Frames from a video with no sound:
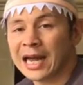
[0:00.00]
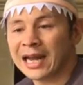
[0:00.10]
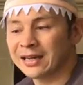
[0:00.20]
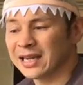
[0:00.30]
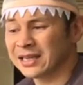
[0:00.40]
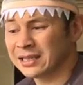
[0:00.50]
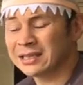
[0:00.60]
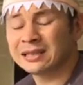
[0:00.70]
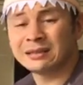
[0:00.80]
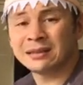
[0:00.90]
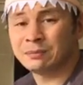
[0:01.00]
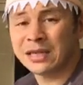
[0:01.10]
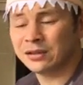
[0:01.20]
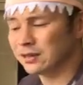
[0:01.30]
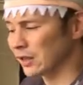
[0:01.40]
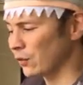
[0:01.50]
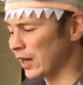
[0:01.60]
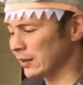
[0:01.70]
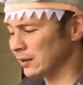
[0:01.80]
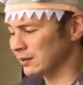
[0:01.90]
and because they're
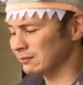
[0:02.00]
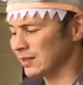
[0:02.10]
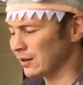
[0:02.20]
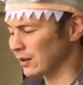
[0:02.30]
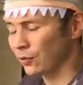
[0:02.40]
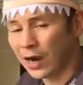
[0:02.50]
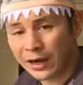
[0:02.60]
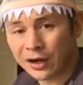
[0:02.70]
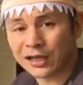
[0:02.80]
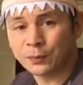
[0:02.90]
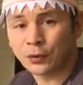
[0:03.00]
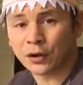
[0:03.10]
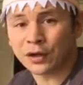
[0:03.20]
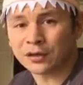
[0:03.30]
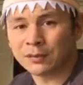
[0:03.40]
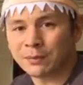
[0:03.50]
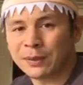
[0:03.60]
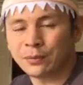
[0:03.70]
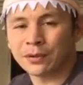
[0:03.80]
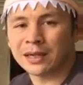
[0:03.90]
quite a nice product that
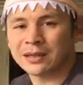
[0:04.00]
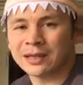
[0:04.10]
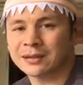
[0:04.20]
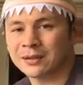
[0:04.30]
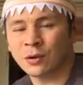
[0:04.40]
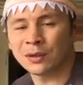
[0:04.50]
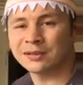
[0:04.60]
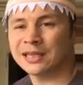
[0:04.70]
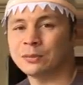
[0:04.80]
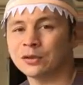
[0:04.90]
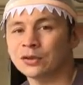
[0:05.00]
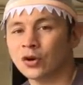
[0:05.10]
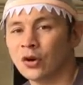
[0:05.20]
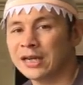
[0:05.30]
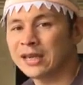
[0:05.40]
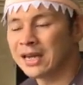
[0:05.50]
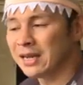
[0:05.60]
people almost see them as toys,